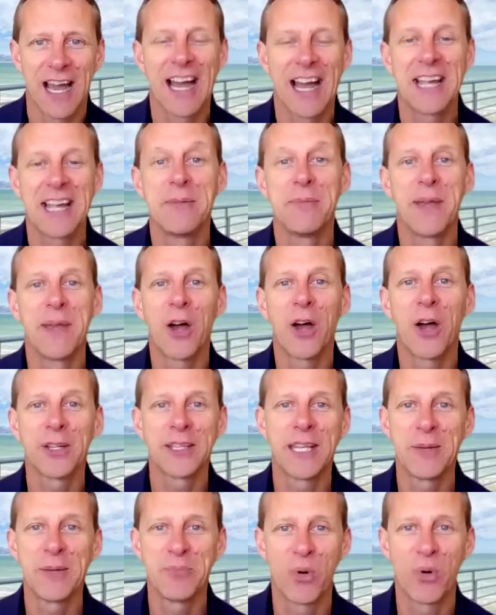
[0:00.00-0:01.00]
I am now
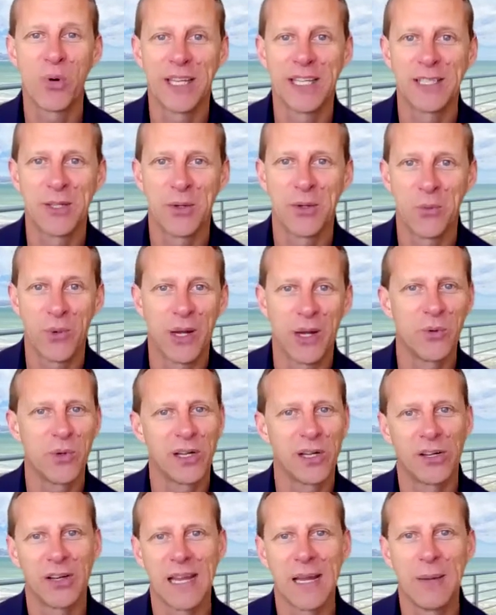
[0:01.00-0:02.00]
at that point where
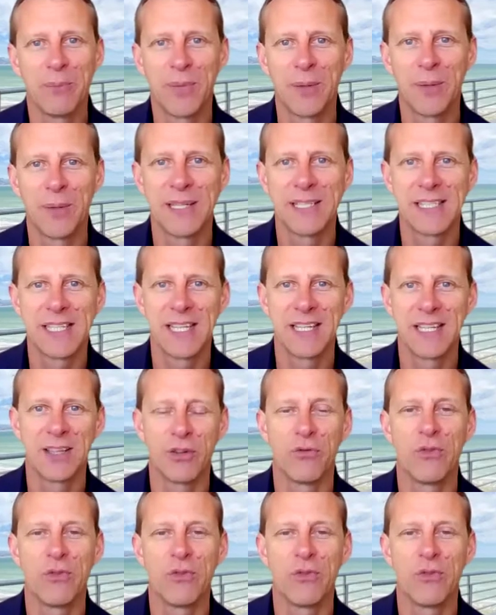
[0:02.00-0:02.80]
we are implementing